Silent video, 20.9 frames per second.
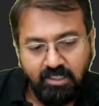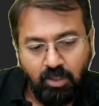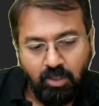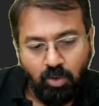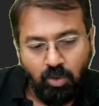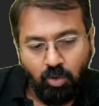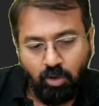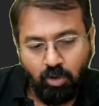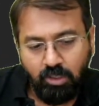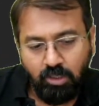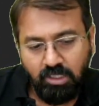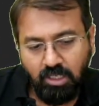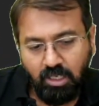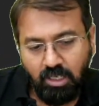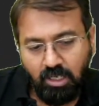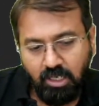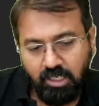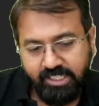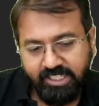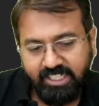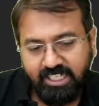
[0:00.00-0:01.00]
on
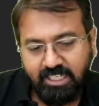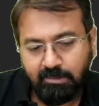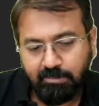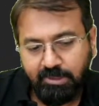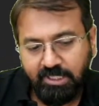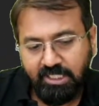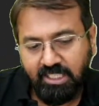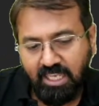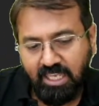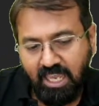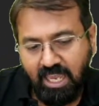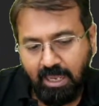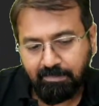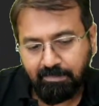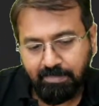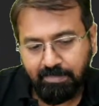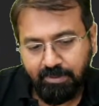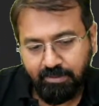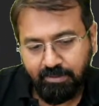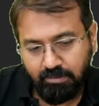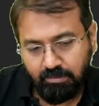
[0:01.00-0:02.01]
Unacademy app,
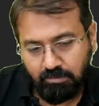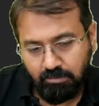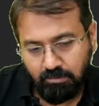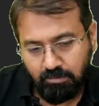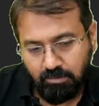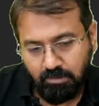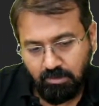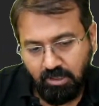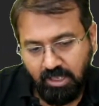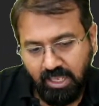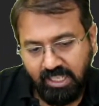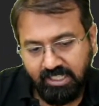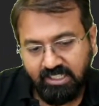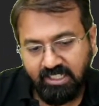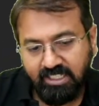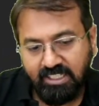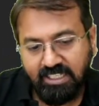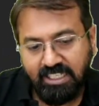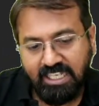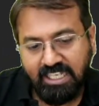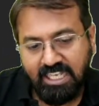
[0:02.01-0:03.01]
and the
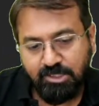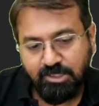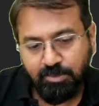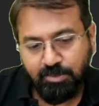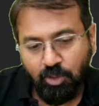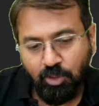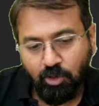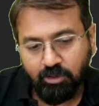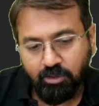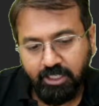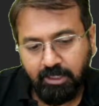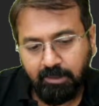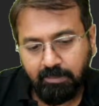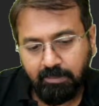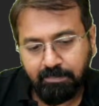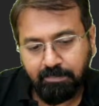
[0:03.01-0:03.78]
link has been already